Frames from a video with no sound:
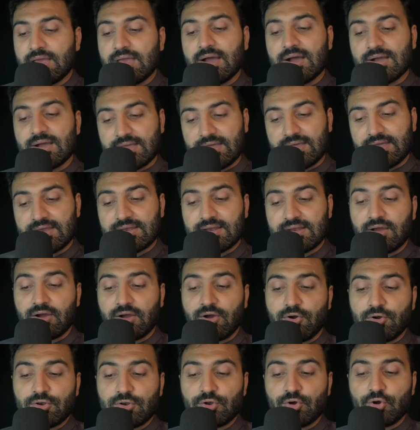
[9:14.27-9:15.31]
Again,
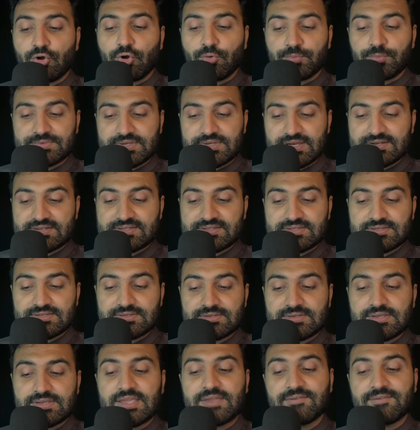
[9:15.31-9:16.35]
all objects,
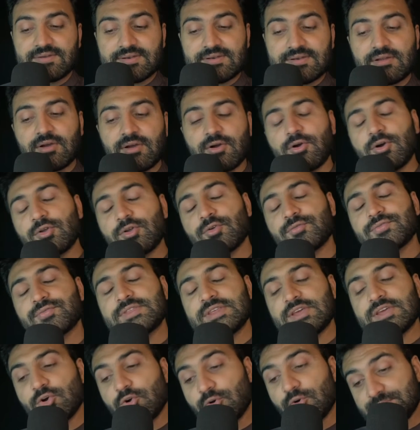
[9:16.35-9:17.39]
even all of
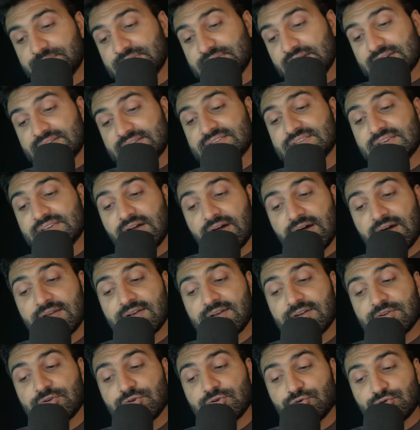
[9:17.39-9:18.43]
the objects
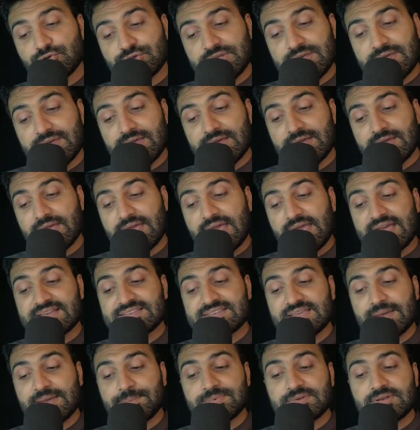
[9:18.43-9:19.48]
are truthy
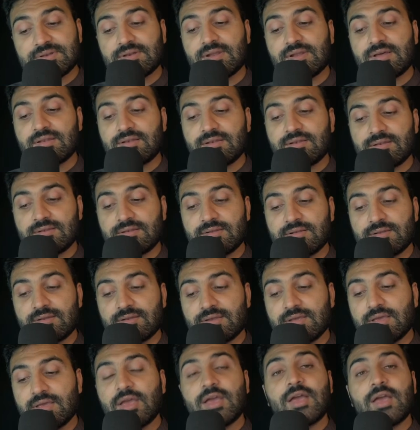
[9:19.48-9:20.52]
except null.
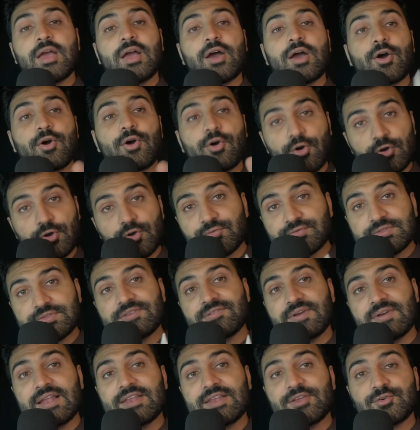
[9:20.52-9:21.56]
All of the
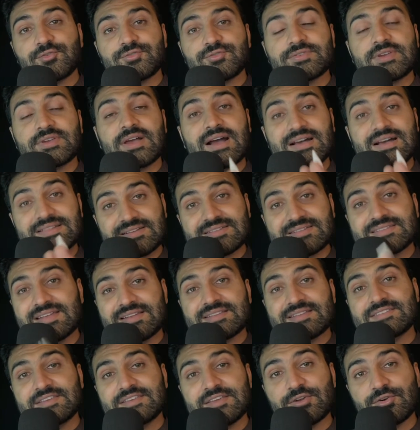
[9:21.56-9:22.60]
values other
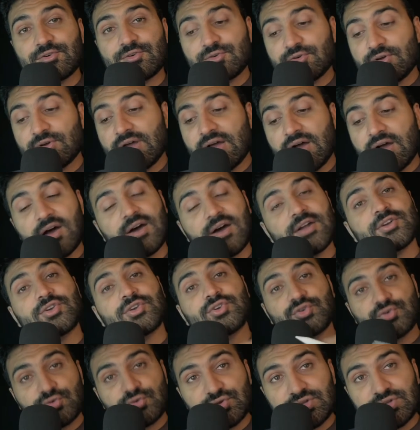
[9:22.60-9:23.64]
than 0 are
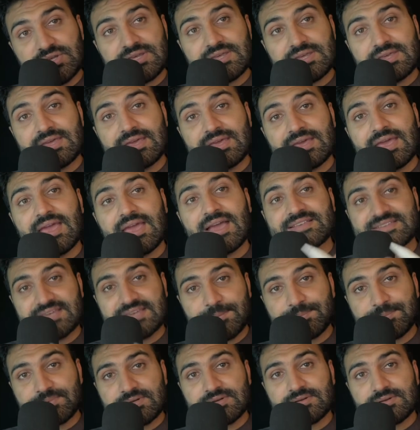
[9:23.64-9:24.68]
truthy
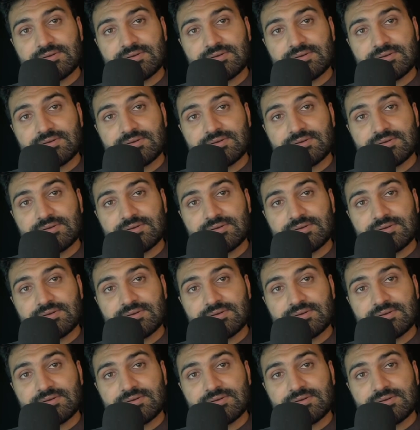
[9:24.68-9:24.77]
except